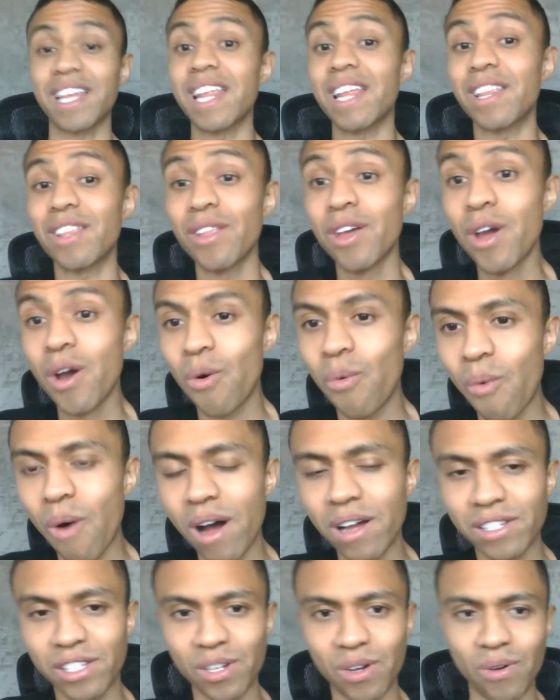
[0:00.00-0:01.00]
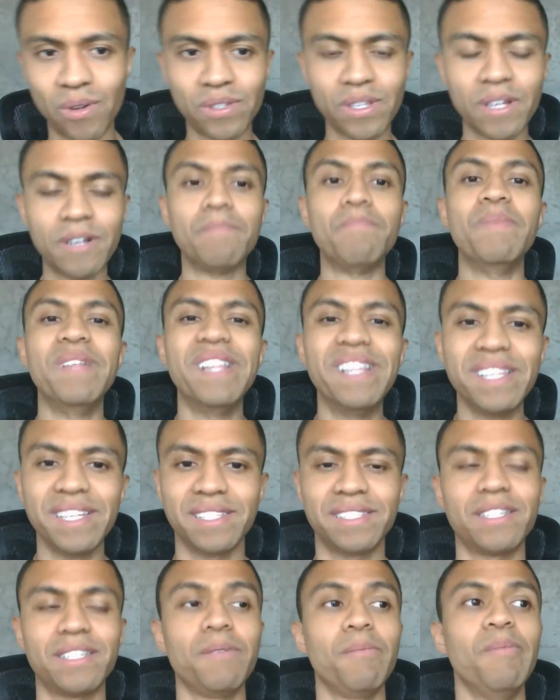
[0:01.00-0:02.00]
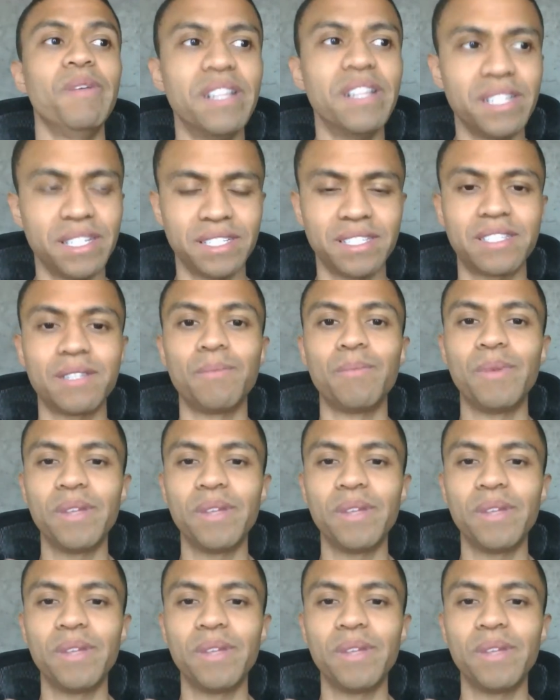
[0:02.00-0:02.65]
They didn't want to hold millions and millions and